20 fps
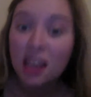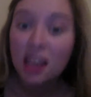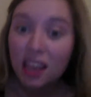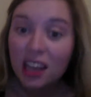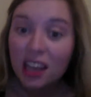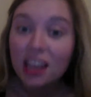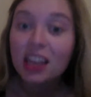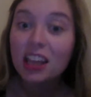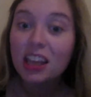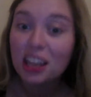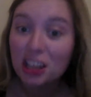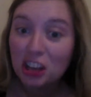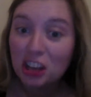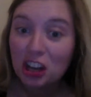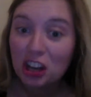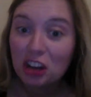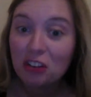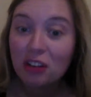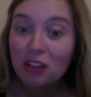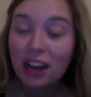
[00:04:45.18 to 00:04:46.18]

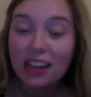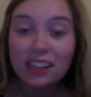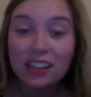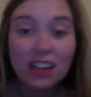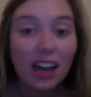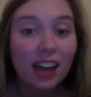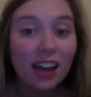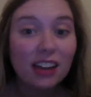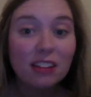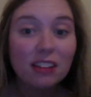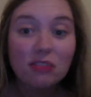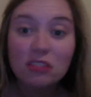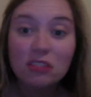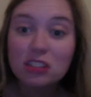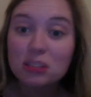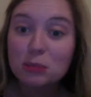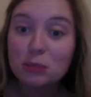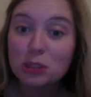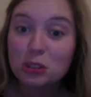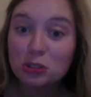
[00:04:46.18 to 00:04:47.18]
I didn't feel as much
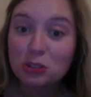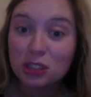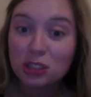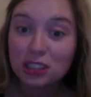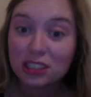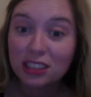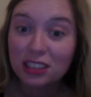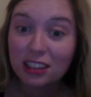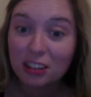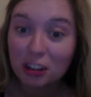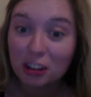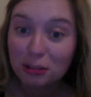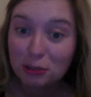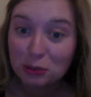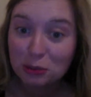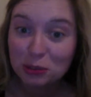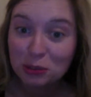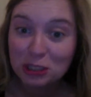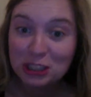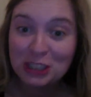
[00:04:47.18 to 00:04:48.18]
stress as I thought I was going
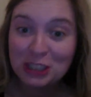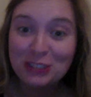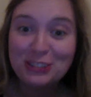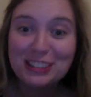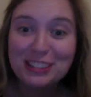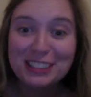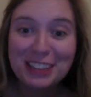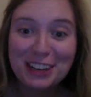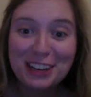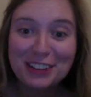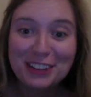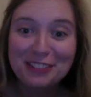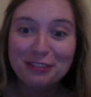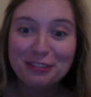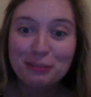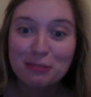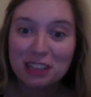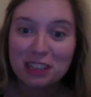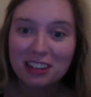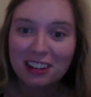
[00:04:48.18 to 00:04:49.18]
to. So from then
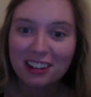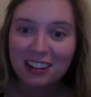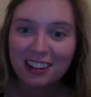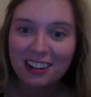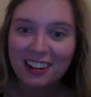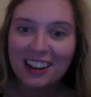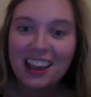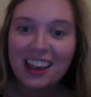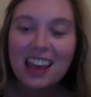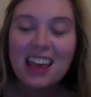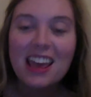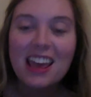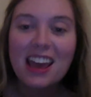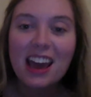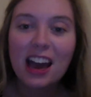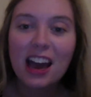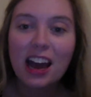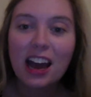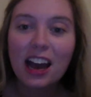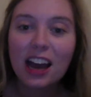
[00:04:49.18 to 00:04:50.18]
on,
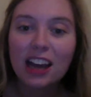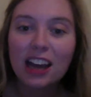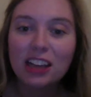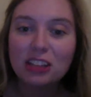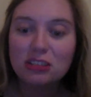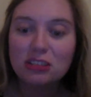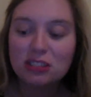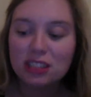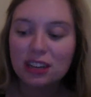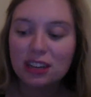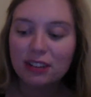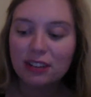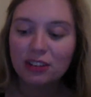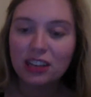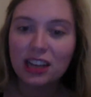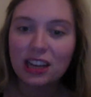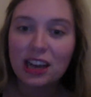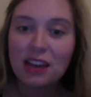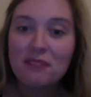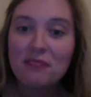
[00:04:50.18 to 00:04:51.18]
I used it every day.
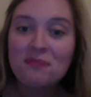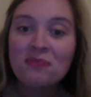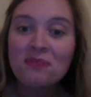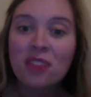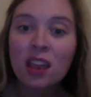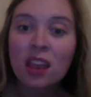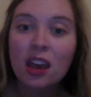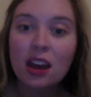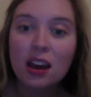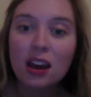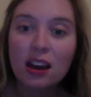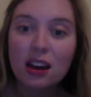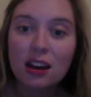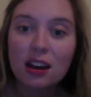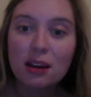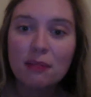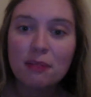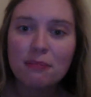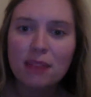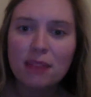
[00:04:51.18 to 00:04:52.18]
And
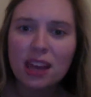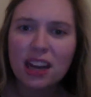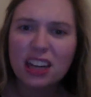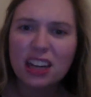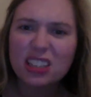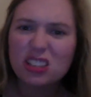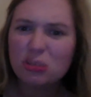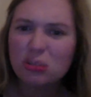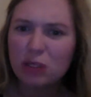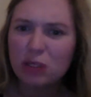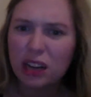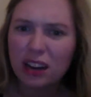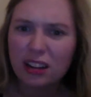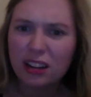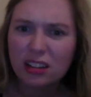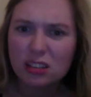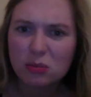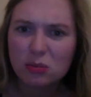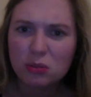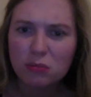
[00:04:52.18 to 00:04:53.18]
I just ran out of this
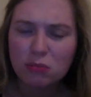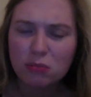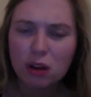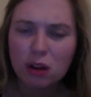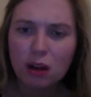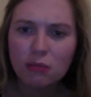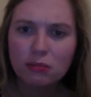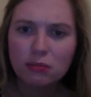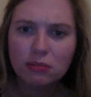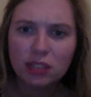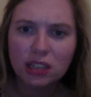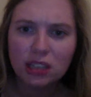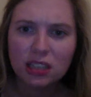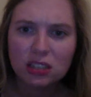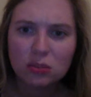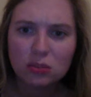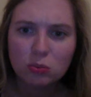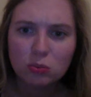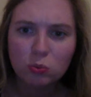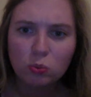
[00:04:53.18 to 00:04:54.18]
one probably this
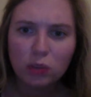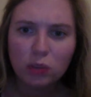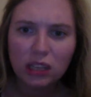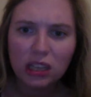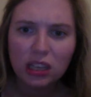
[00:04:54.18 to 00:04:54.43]
week.